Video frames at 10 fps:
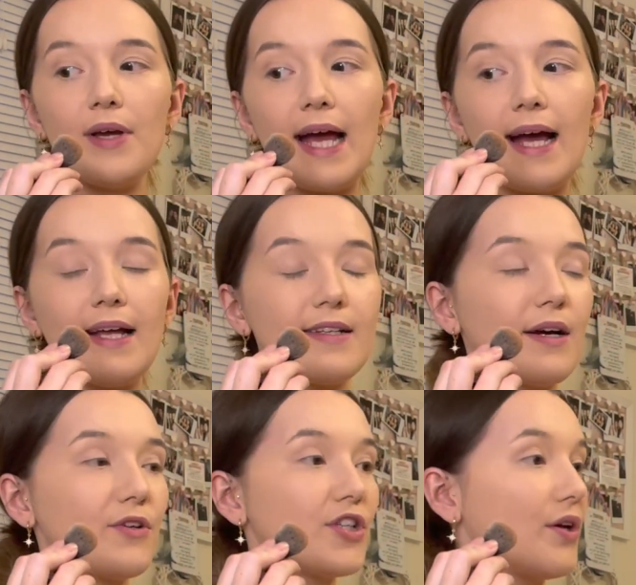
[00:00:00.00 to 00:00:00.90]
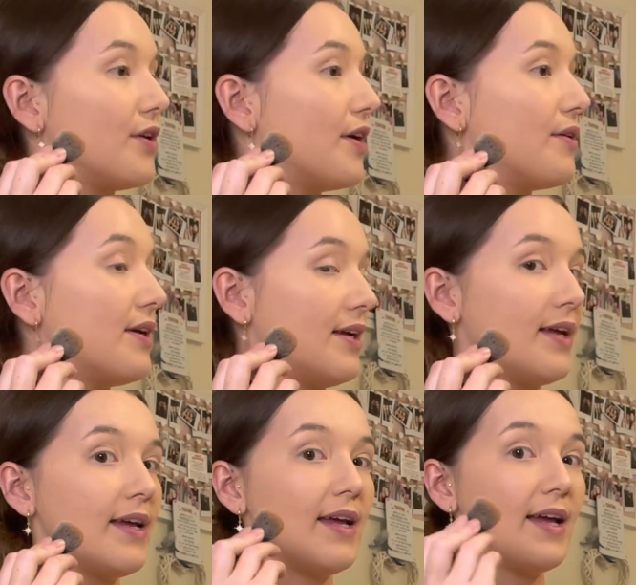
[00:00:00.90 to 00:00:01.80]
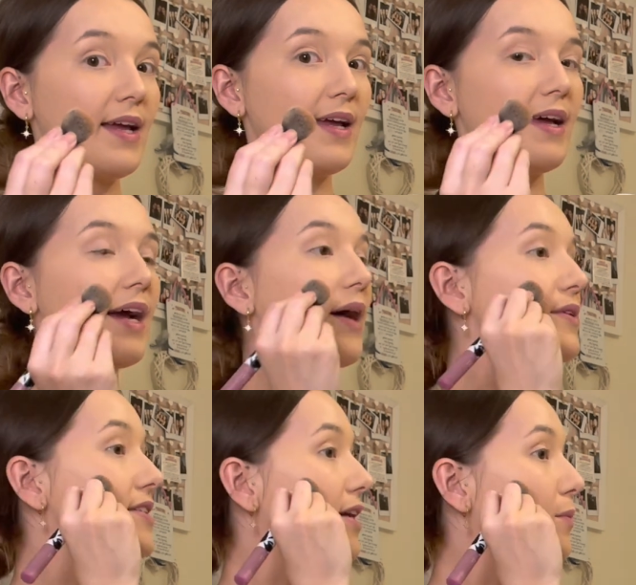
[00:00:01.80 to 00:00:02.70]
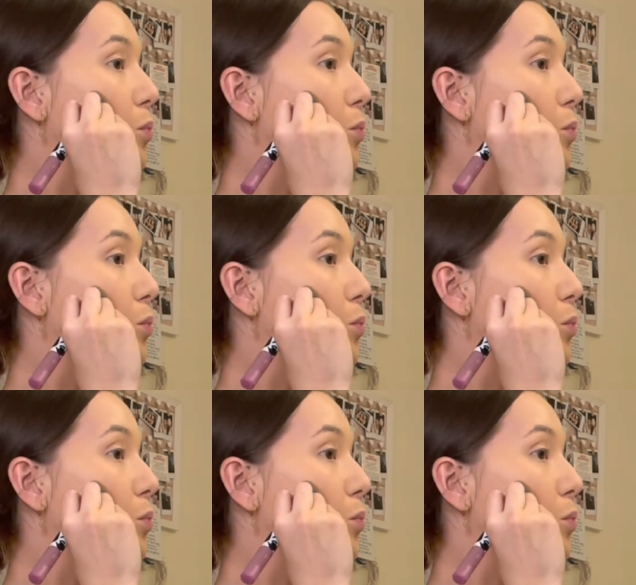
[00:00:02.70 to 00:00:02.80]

and I'll show you how it's done.